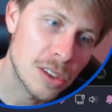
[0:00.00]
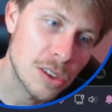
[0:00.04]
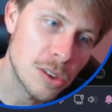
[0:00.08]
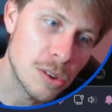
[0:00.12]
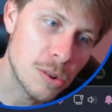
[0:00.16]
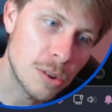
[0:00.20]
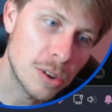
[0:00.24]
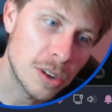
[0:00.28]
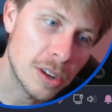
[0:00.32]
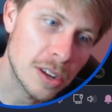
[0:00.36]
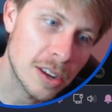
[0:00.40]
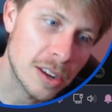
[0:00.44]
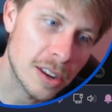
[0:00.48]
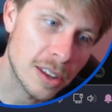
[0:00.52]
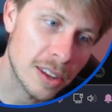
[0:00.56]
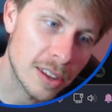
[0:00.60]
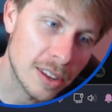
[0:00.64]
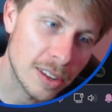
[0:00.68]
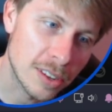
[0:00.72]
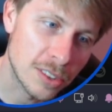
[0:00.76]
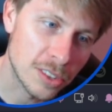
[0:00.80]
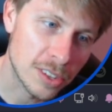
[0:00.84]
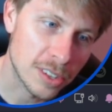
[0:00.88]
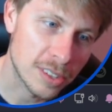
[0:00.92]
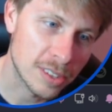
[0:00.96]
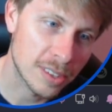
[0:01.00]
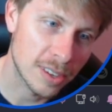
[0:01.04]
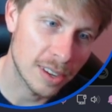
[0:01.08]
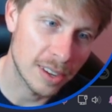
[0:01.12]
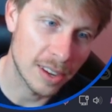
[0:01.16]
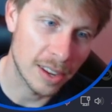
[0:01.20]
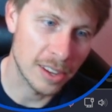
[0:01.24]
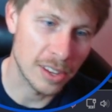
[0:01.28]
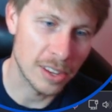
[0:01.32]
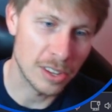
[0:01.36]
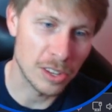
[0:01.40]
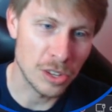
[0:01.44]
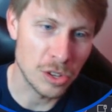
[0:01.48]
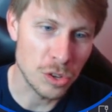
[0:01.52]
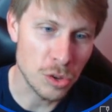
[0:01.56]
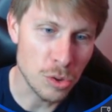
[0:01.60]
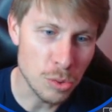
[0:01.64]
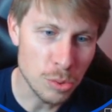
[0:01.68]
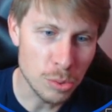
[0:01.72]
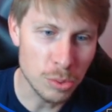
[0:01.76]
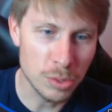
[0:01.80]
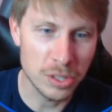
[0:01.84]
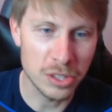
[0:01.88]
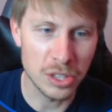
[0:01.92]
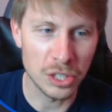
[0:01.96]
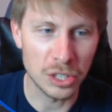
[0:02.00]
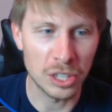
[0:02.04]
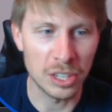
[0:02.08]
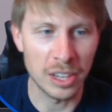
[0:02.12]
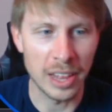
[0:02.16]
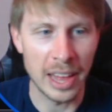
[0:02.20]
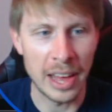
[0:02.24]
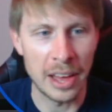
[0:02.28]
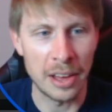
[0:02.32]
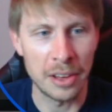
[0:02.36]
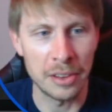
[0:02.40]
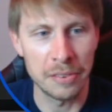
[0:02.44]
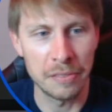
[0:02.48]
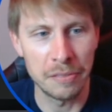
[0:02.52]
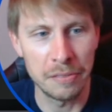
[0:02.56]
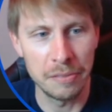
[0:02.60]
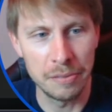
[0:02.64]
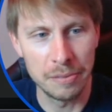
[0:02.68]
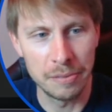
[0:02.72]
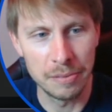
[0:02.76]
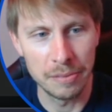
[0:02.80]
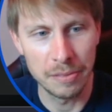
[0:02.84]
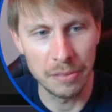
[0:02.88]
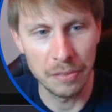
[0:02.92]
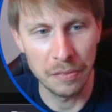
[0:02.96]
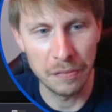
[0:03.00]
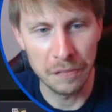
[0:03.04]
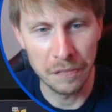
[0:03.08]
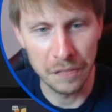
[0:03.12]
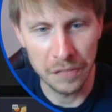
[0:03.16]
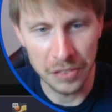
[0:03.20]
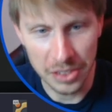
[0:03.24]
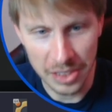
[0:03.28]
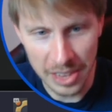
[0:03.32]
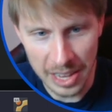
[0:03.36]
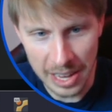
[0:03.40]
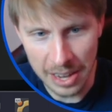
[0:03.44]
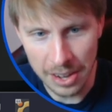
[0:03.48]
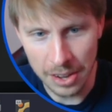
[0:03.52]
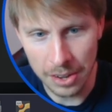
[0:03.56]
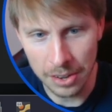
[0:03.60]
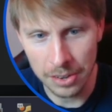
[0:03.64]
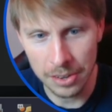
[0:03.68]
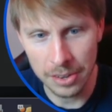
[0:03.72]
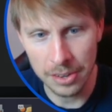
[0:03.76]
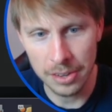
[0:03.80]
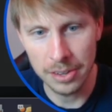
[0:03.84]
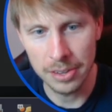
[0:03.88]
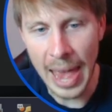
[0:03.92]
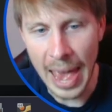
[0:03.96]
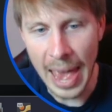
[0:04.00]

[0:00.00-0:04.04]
You could just use the Flared